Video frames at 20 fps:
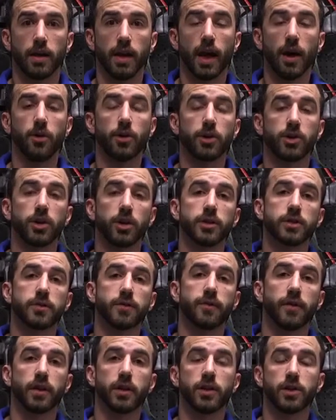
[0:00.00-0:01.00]
Now we just
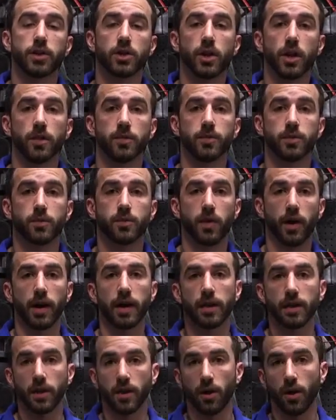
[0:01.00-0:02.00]
finished up
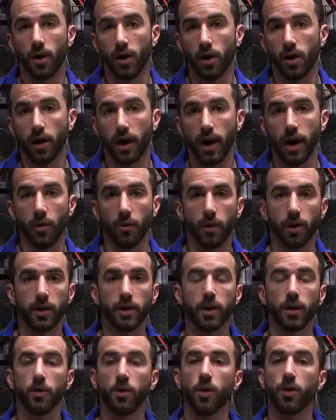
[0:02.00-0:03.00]
spraying the car, and I want
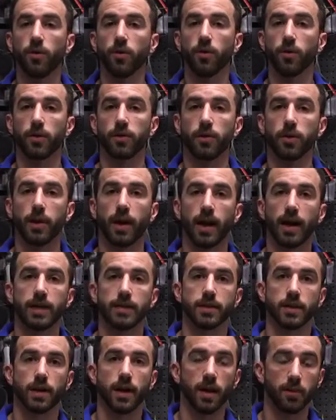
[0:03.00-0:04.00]
to go over with you
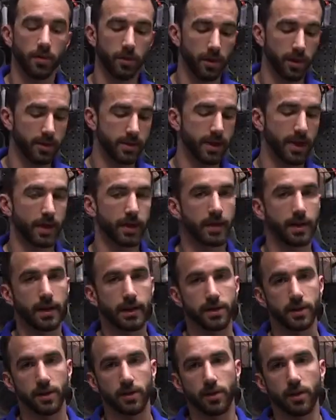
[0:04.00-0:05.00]
guys a couple of the
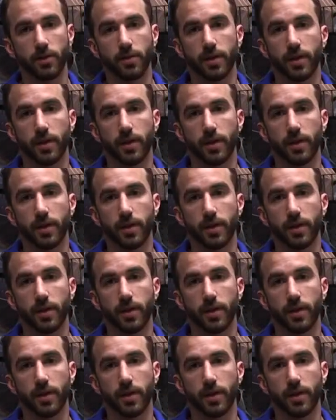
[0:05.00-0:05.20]
techniques, a little